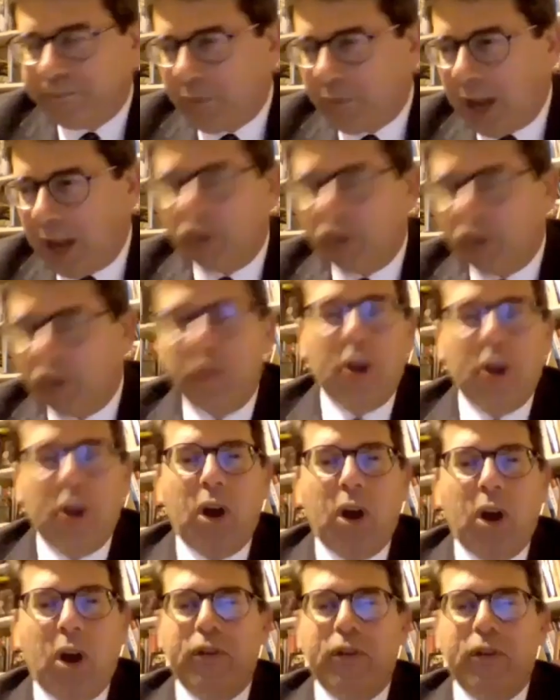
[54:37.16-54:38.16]
so very
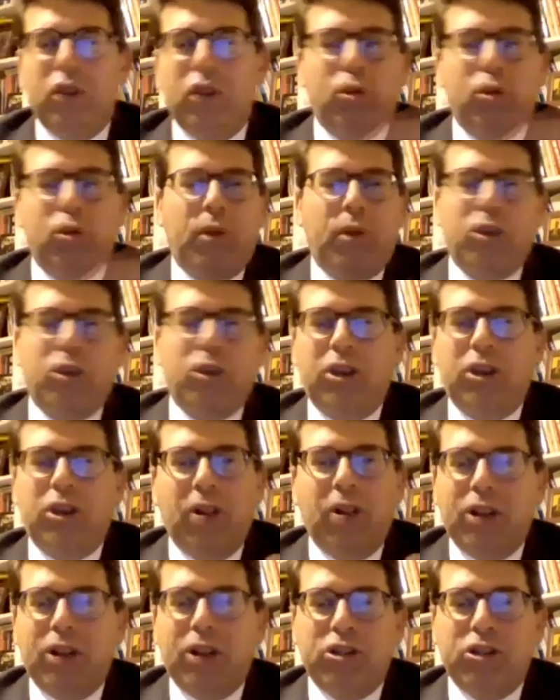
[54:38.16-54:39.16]
often this sort of
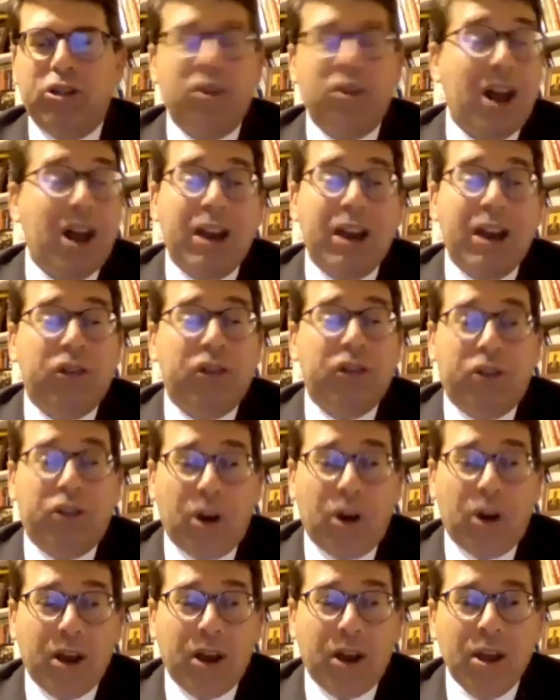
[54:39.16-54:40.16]
articulation is not
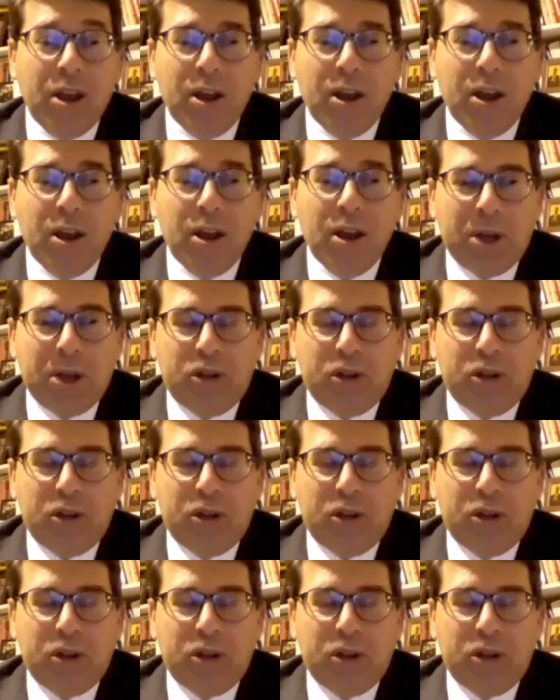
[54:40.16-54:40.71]
necessary, because